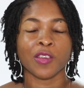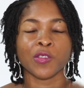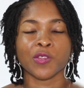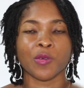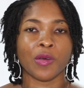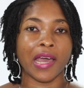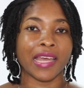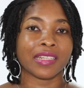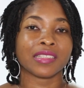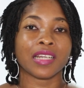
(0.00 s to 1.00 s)
So
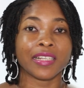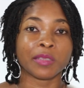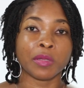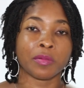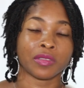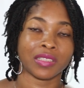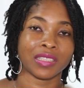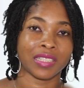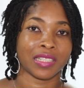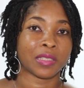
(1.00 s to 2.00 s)
I didn't ask people to
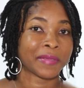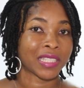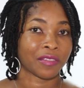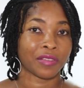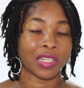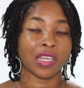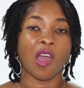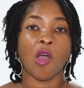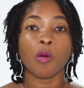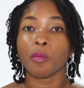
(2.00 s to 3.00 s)
state specifically
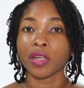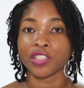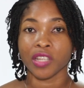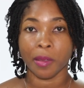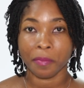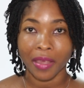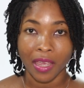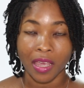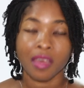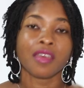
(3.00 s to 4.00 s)
how much they
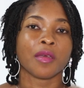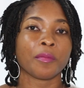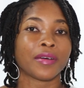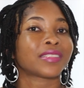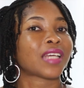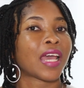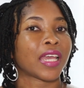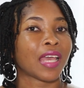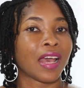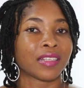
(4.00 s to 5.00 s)
pay, but
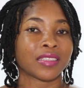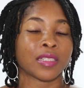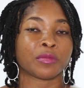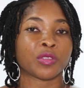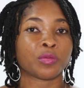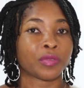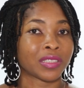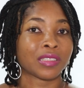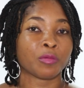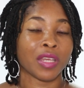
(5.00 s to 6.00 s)
I asked them to
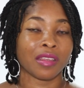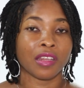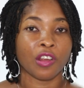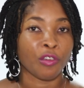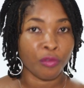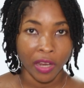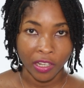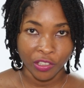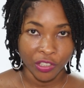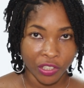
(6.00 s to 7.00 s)
put it within a
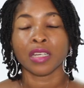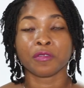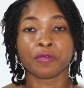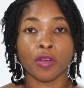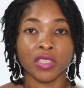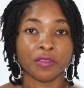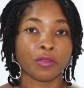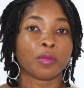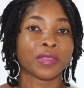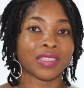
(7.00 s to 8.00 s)
range. And
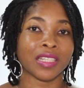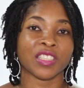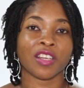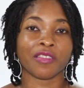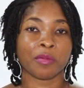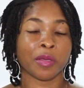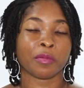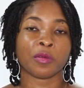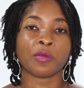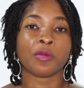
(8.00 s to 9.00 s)
44% of the
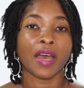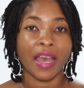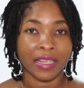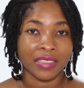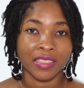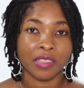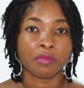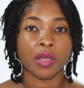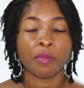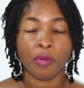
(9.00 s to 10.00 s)
people who answered
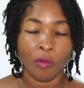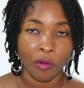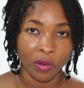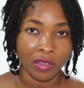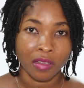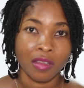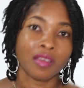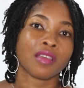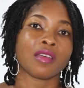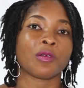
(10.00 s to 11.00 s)
my poll,
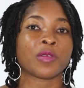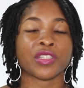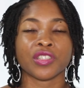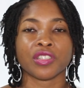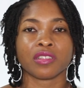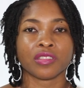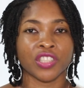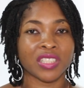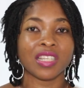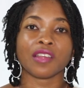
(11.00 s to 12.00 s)
which,
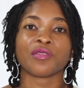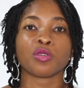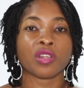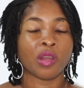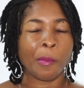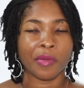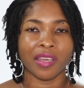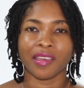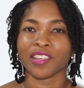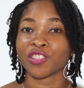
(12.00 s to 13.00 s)
just to give you a number
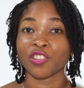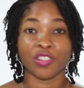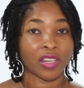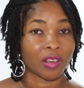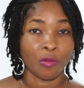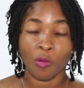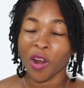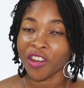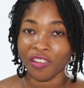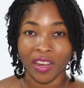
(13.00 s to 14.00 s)
in case you're
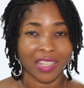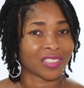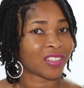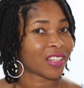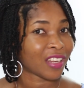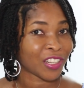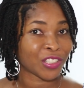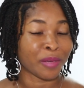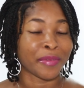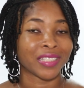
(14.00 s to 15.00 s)
wondering, it's not a large
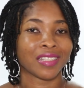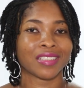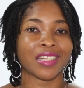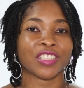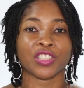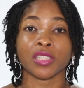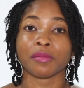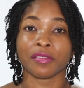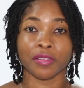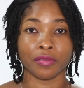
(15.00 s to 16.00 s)
number, as I said, it's just
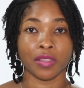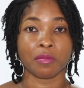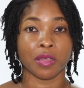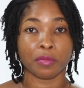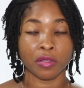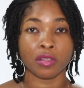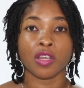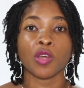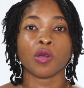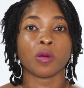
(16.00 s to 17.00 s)
about 50 people
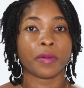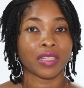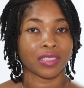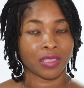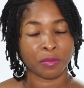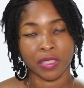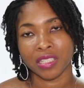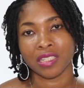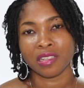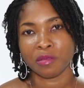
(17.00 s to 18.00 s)
who
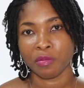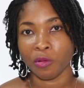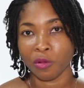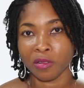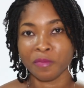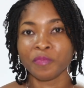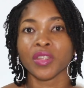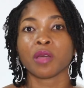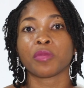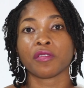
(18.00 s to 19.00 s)
participated in the poll,
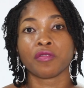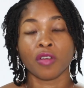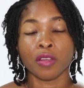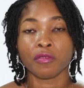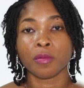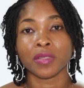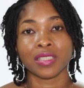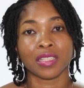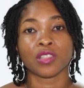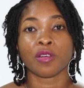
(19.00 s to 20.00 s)
but 44%
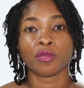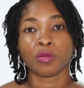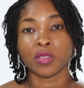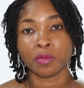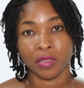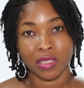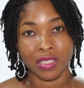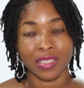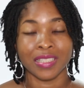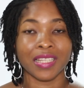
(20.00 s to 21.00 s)
of those
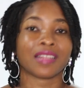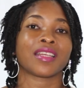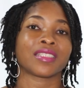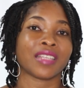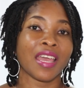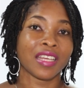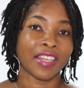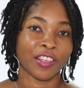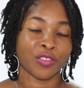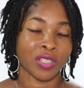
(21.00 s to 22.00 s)
persons said that their
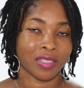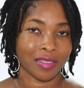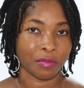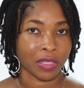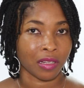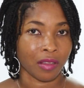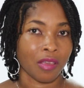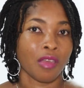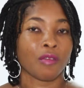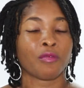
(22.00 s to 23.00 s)
electricity bill
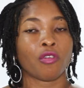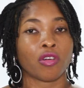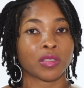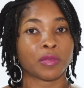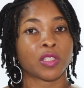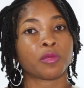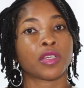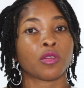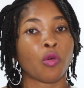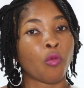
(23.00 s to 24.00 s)
falls
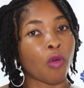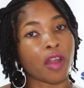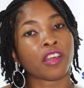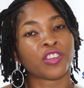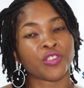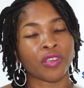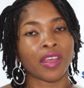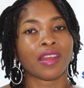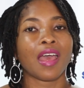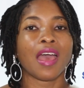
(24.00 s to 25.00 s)
between
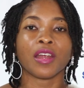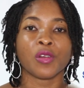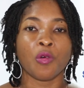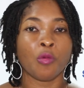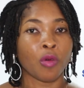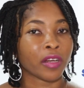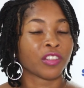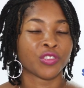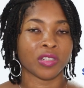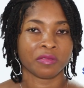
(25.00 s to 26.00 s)
$100 and
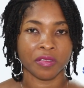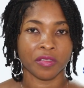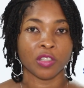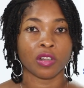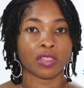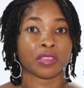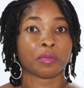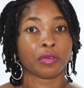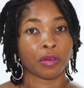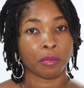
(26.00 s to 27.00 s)
$150
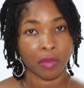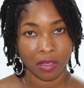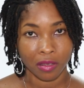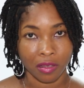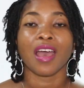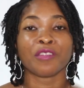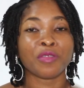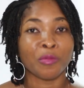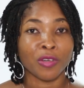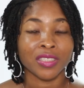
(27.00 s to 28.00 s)
per month. And
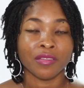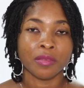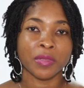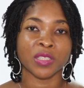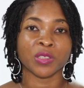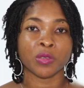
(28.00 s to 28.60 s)
for most of the persons